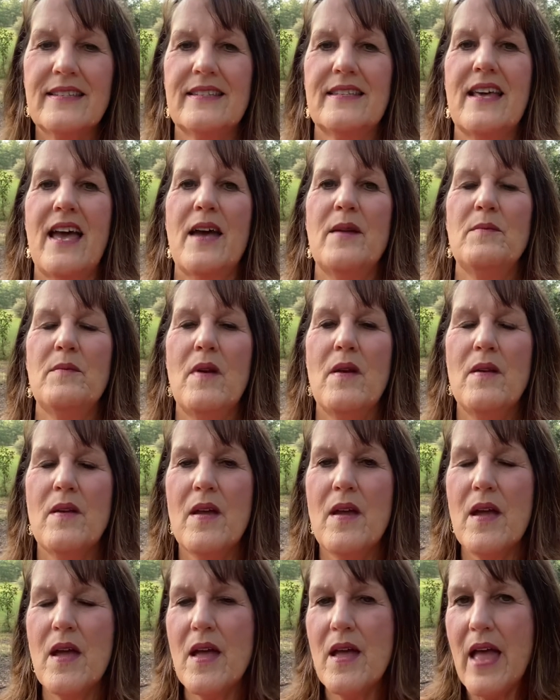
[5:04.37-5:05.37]
that
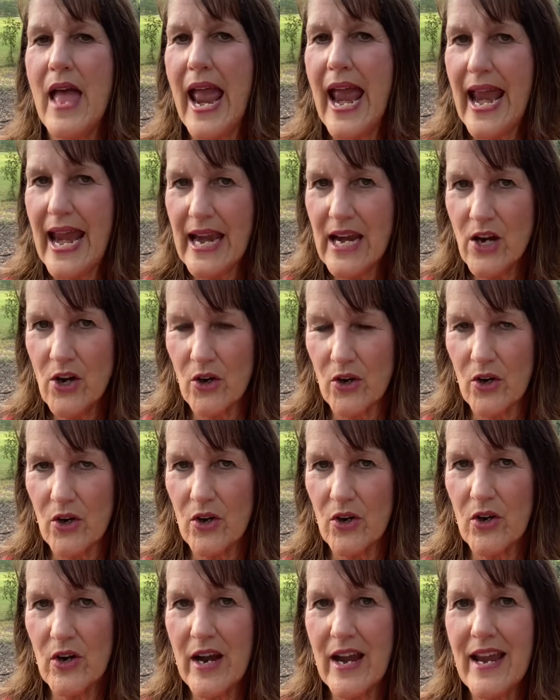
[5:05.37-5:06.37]

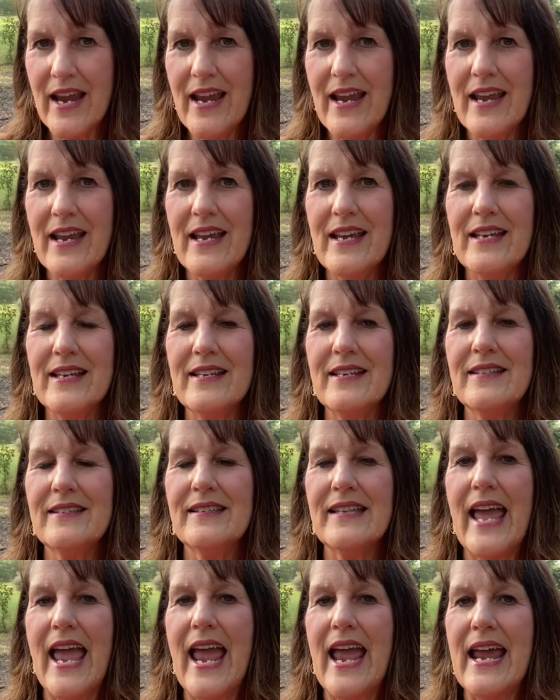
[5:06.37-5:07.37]
anger is
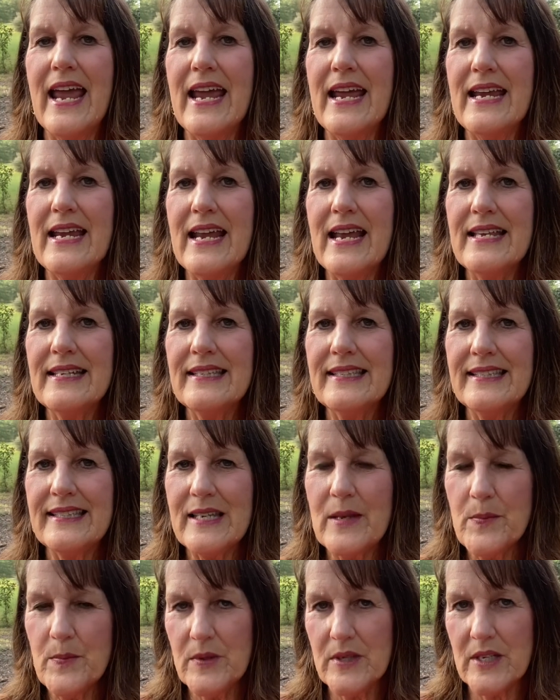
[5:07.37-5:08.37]
a
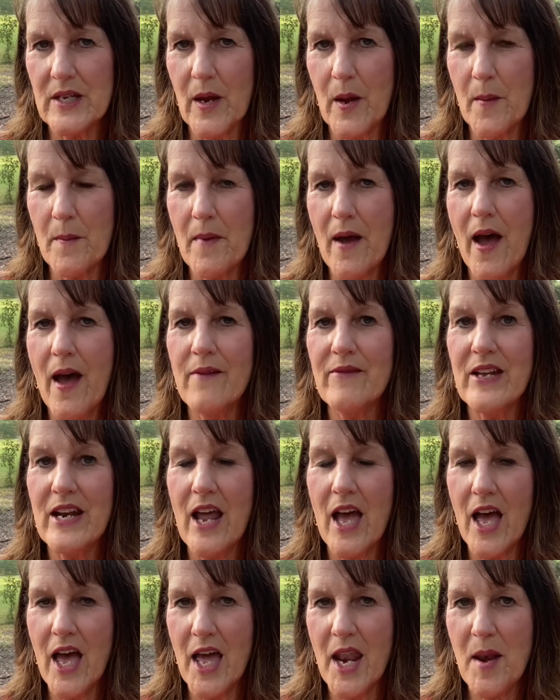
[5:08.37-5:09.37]
symptom of an
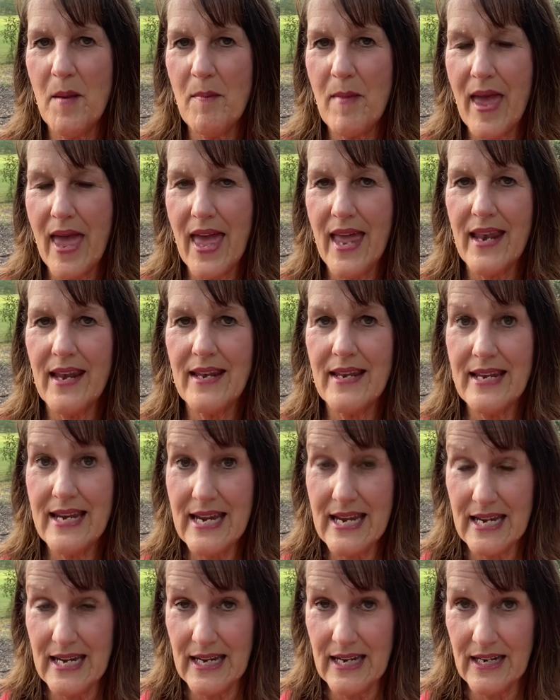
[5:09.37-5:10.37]
unmet
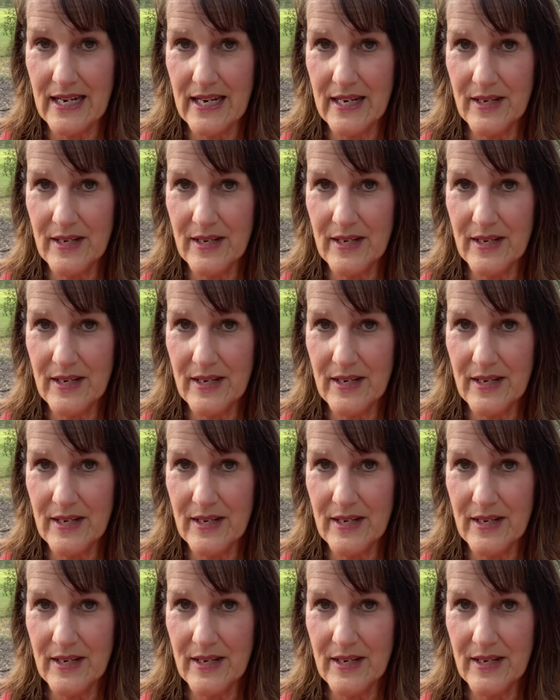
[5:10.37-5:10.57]
need.